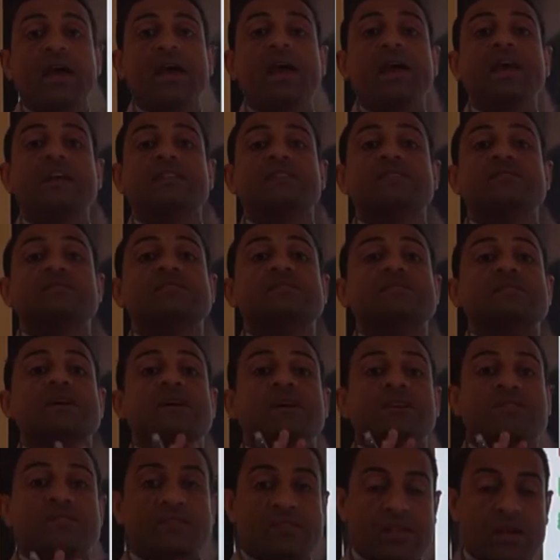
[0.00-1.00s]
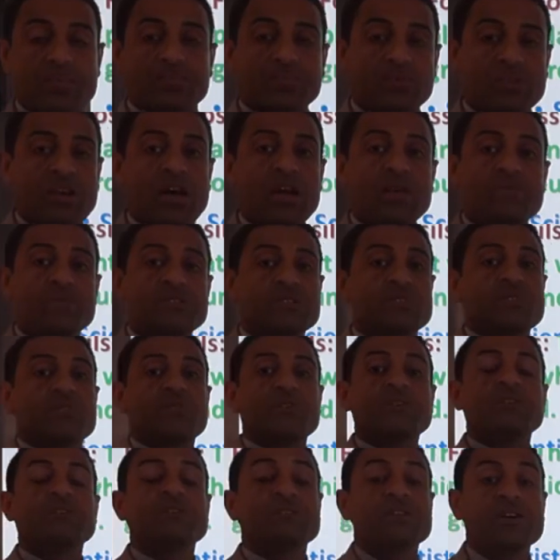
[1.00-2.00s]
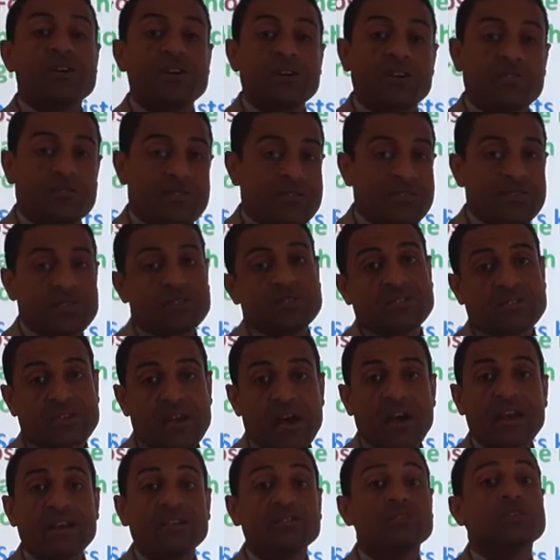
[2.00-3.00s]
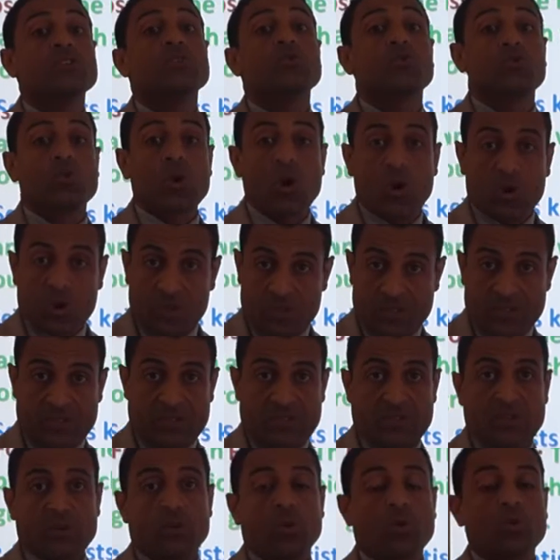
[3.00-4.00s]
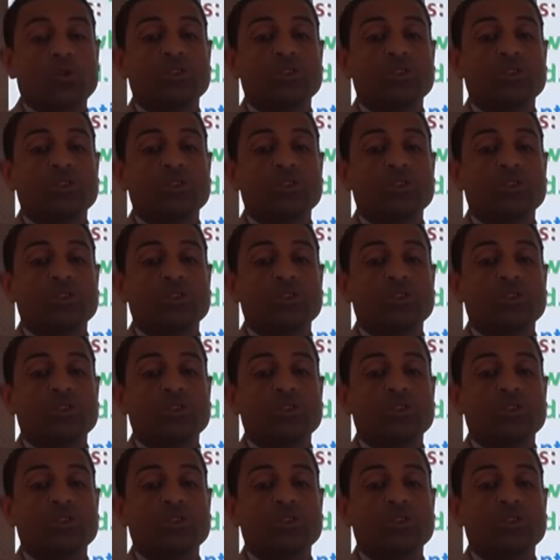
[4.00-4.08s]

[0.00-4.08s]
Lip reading: It's sometimes preserved inside rocks